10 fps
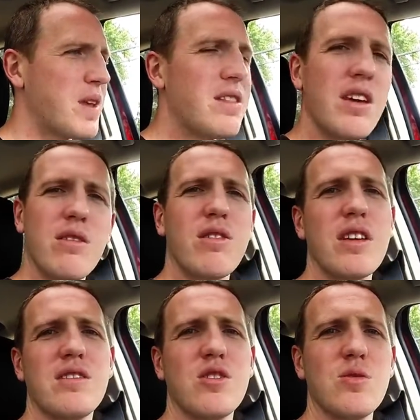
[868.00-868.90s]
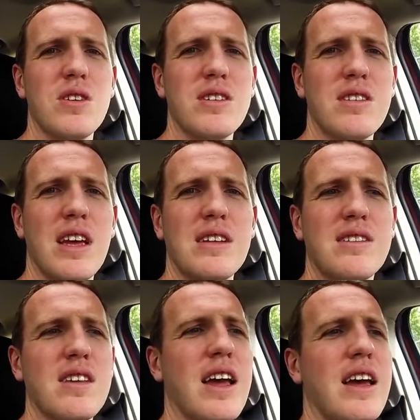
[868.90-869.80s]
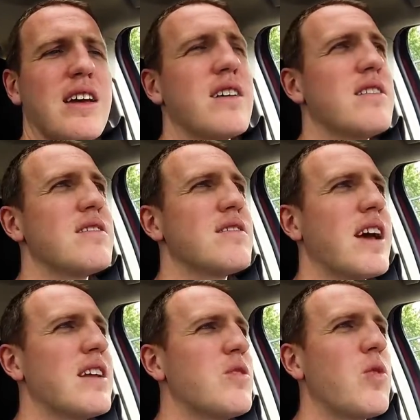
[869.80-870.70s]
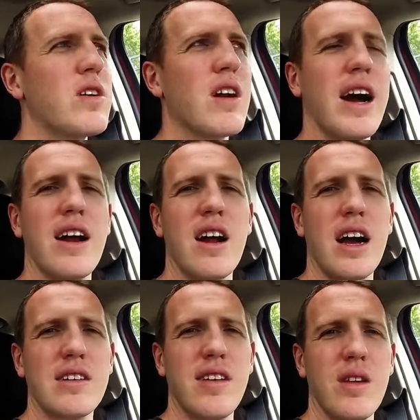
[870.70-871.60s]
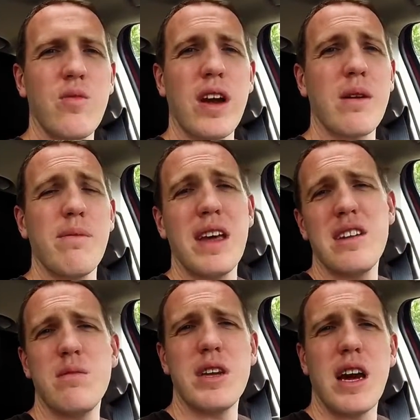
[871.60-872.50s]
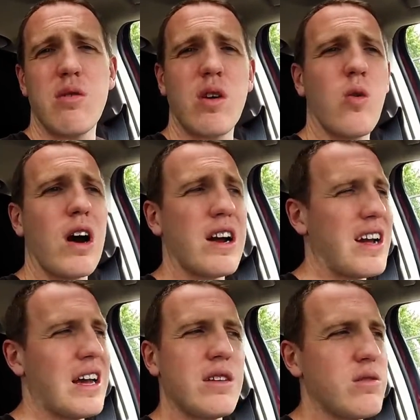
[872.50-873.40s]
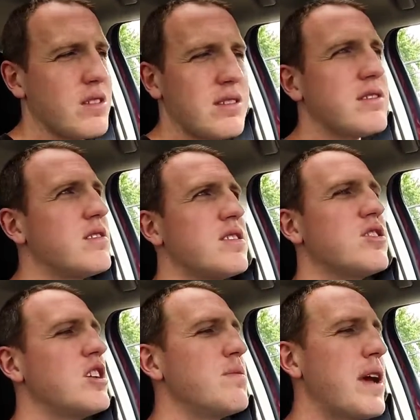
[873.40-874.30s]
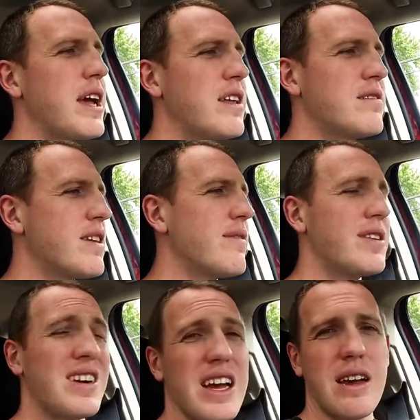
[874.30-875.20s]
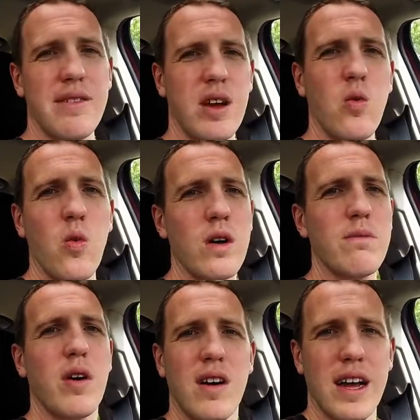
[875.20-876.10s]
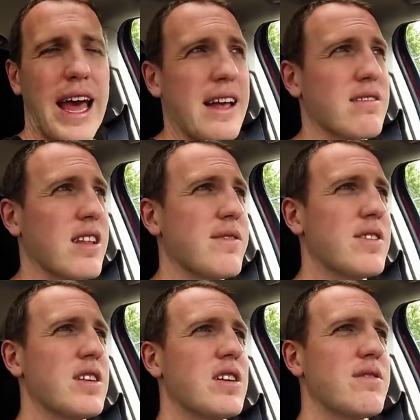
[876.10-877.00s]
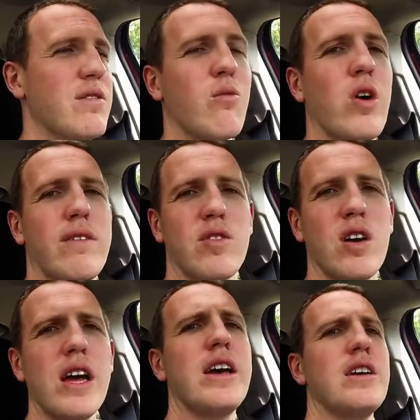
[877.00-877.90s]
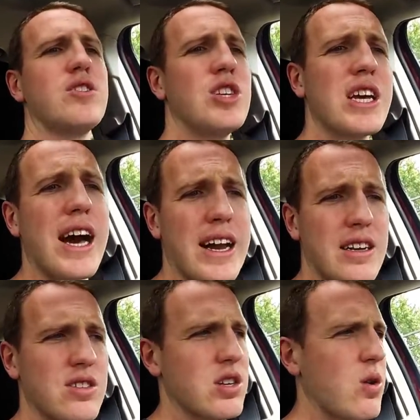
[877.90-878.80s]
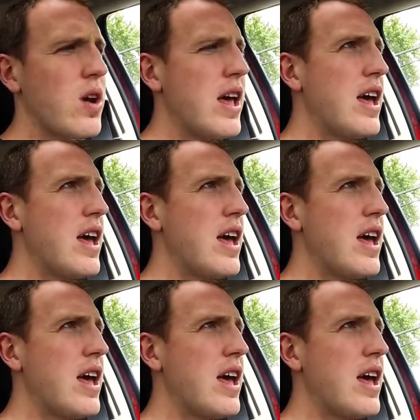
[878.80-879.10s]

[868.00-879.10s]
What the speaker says: the other thing too is it says 91 or higher octane recommended but not required. I know this is just cheap 87, and I have like 1 bar of gas left in here from wherever she got it. So